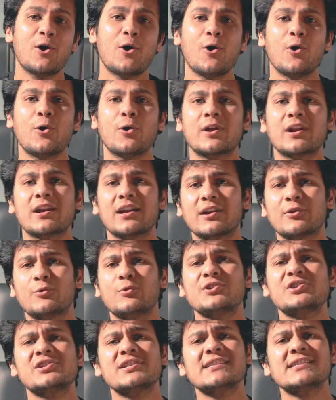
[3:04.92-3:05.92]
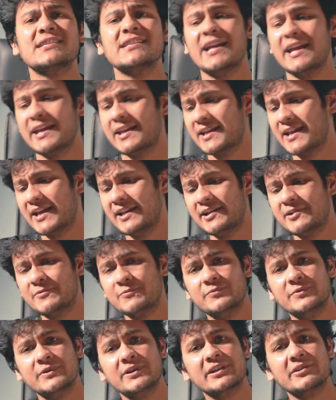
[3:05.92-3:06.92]
Or questions like, can it
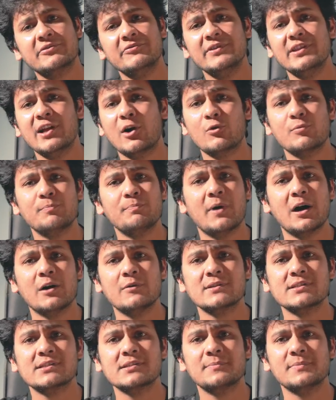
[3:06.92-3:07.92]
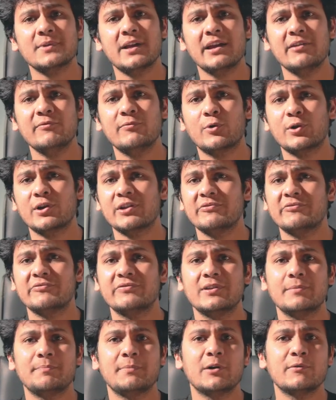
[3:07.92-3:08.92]
work without power supply? What if
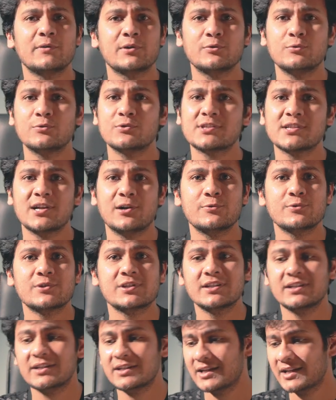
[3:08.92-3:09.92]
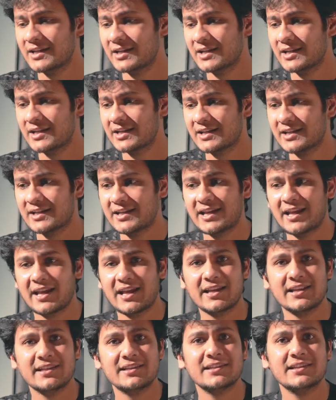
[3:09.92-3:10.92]
the power goes out?
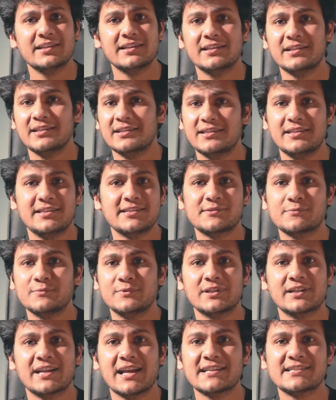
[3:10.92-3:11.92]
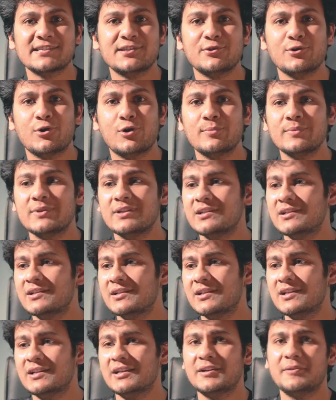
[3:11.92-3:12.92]
Can this work as a normal
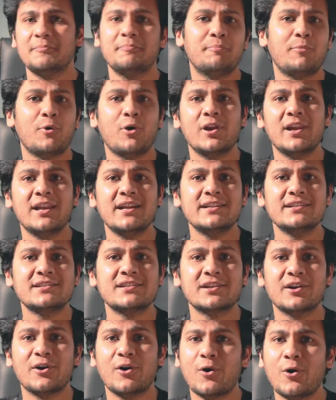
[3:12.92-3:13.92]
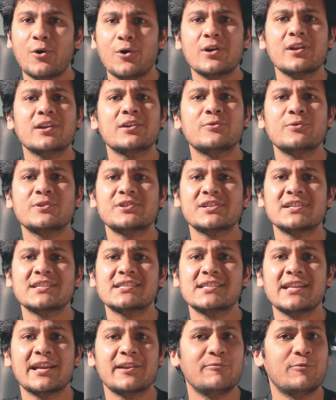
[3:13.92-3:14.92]
ball head? Or
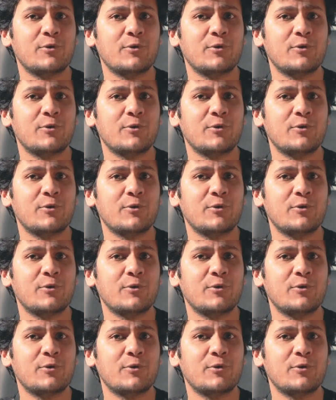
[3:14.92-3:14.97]
questions like,